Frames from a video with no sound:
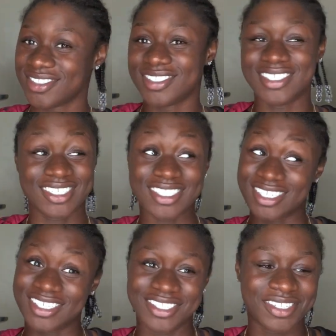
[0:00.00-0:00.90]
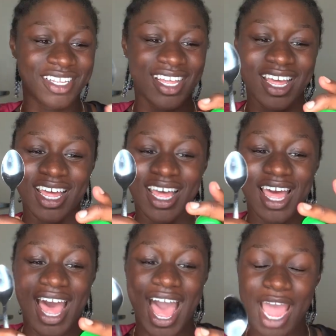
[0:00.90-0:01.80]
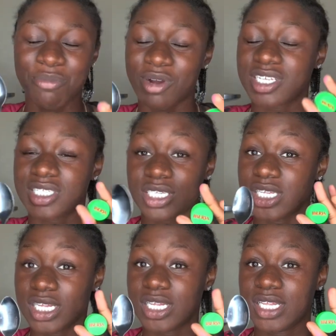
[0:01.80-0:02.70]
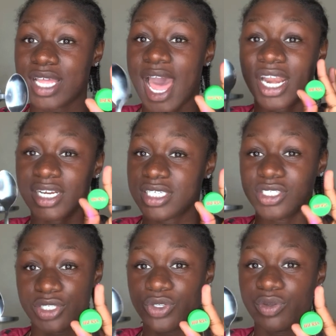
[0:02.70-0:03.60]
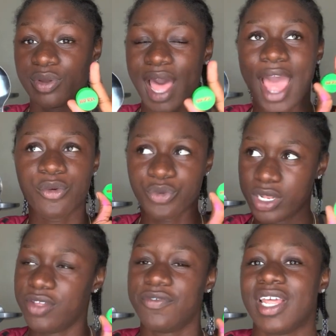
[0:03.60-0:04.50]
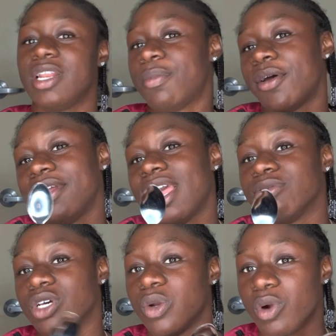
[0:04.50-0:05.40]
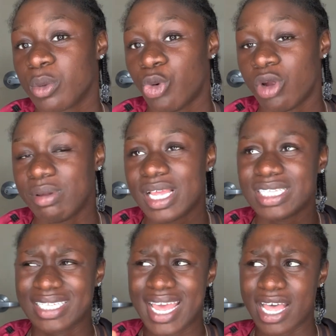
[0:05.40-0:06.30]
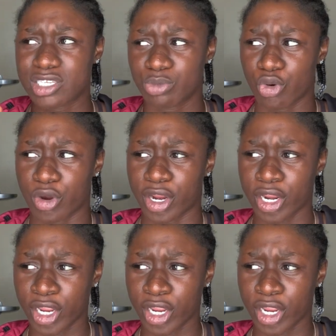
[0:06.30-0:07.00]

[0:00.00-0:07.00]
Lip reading: just chill. I personally, out of these two, I really feel like the bottle cap's gonna work more because it has more